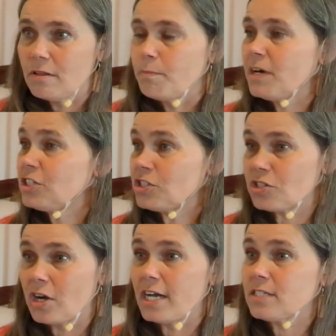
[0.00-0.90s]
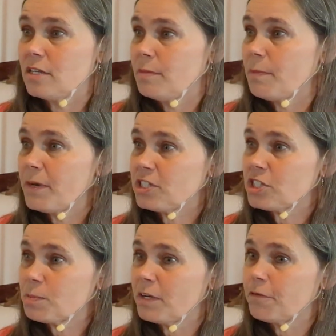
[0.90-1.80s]
budgets are awesome, and
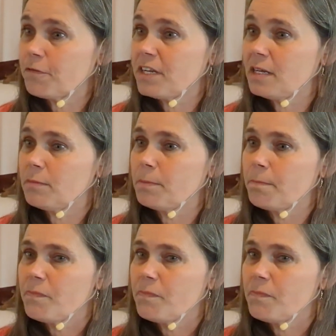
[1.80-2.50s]
budgets bring freedom,